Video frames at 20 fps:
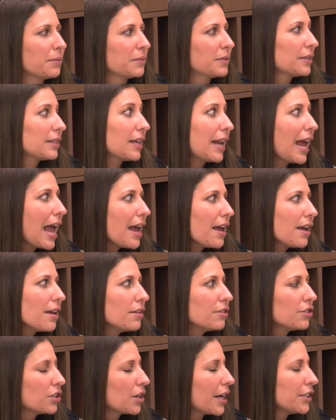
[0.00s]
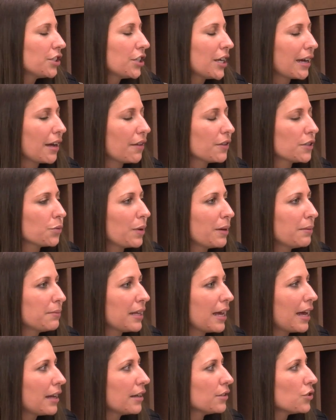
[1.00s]
said, hey, you've got to check out this
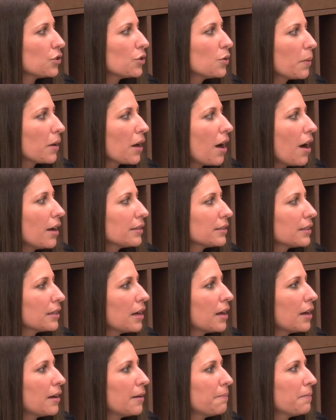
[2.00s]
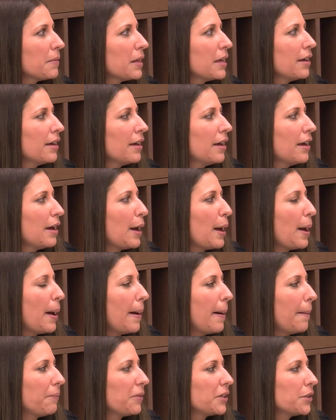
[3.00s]
website. It's super awesome.
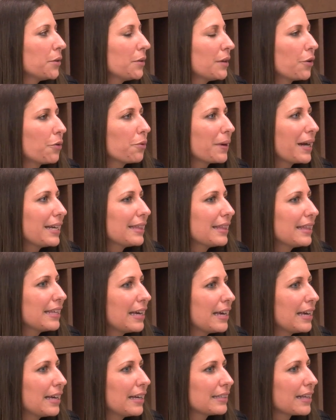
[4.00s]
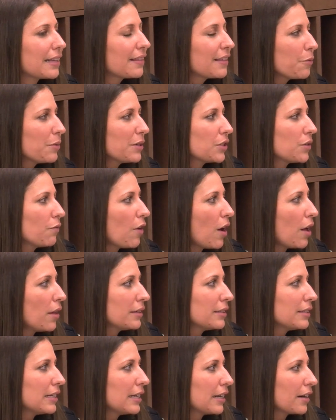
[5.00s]
They're doing great things. I think we should
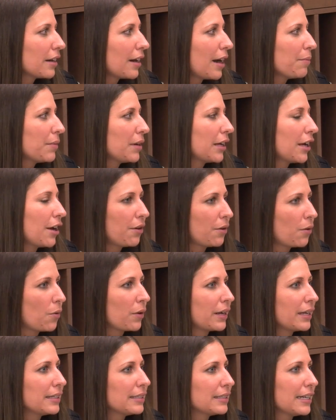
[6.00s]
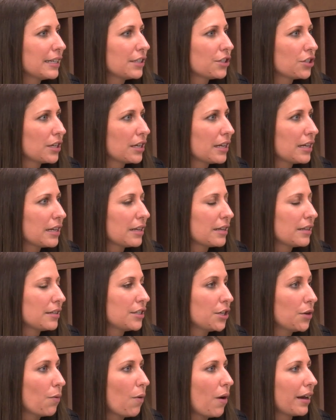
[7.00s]
volunteer. I'm going to go to orientation.
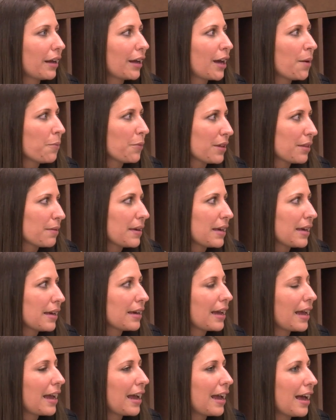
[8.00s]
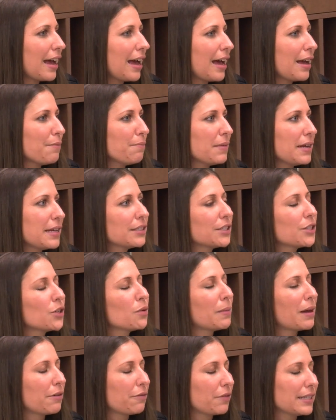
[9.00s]
Do you want to come with me? And me and 2
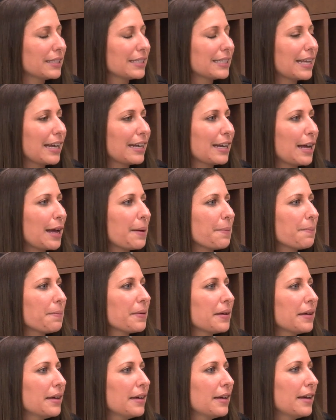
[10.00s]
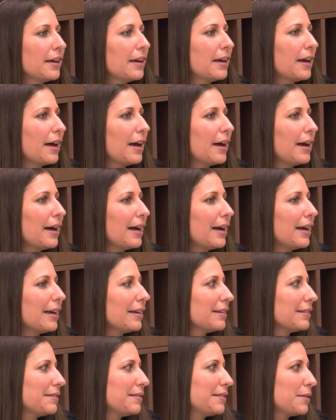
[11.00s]
of my friends signed up
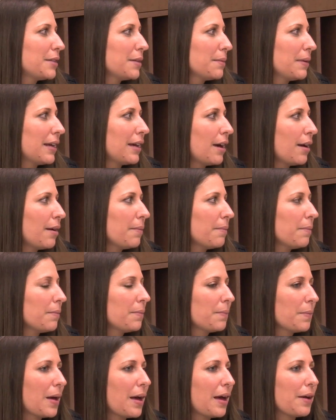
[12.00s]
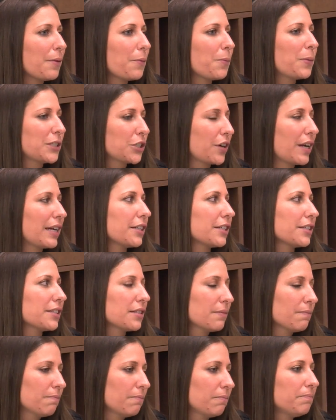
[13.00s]
to become Wish Granters.